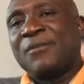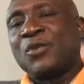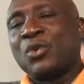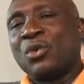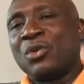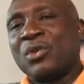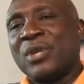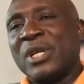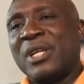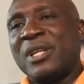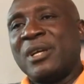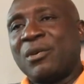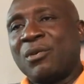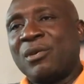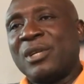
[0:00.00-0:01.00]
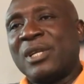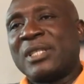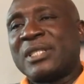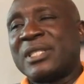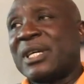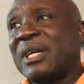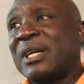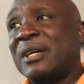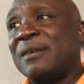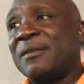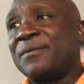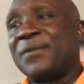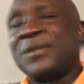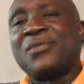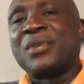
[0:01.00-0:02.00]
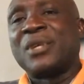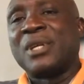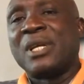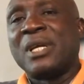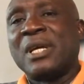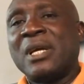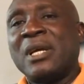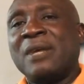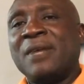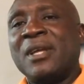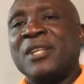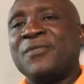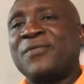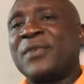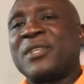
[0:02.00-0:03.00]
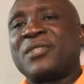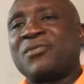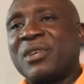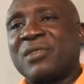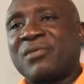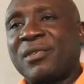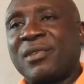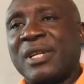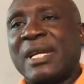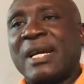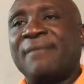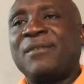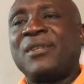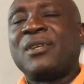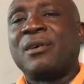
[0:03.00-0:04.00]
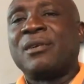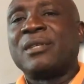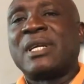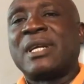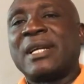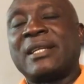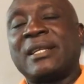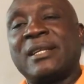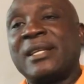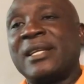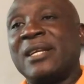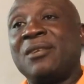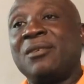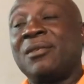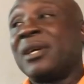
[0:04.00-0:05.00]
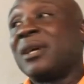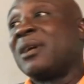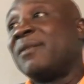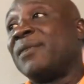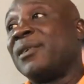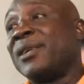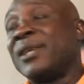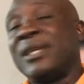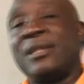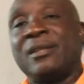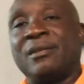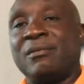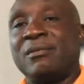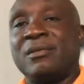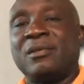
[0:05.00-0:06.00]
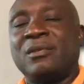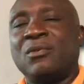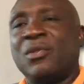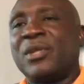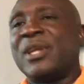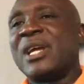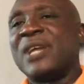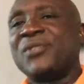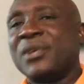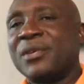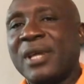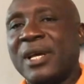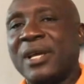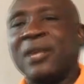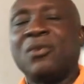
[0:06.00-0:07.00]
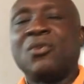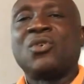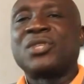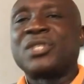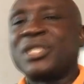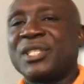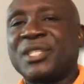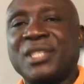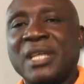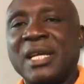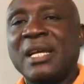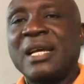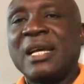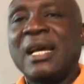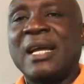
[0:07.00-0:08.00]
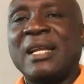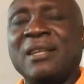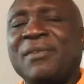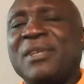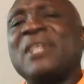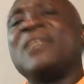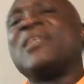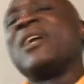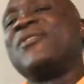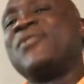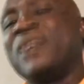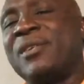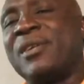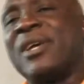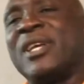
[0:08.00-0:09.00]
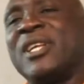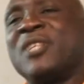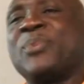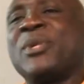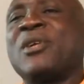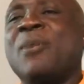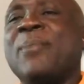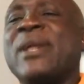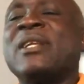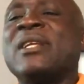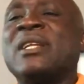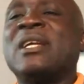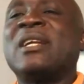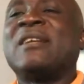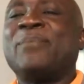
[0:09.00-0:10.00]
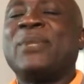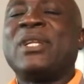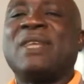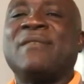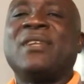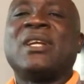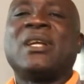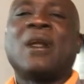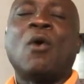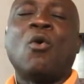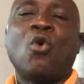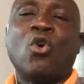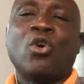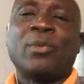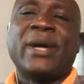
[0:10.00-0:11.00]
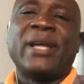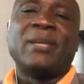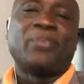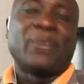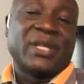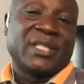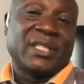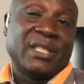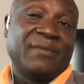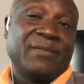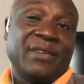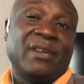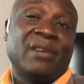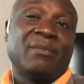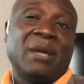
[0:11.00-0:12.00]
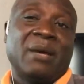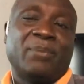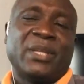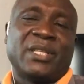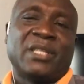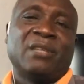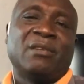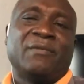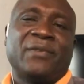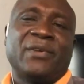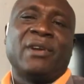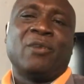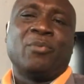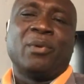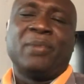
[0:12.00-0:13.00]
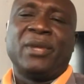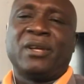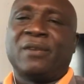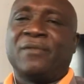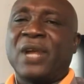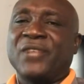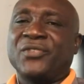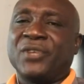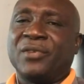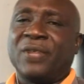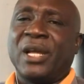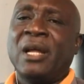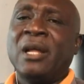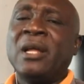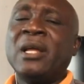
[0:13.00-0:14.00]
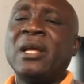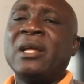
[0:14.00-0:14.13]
I've told you earlier on that Fintry infrastructurally have done greater than any other governor in northern Nigeria, in Northeast, and even in Nigeria. He's been commended and have been given an award by the President of the Federal Republic of Nigeria.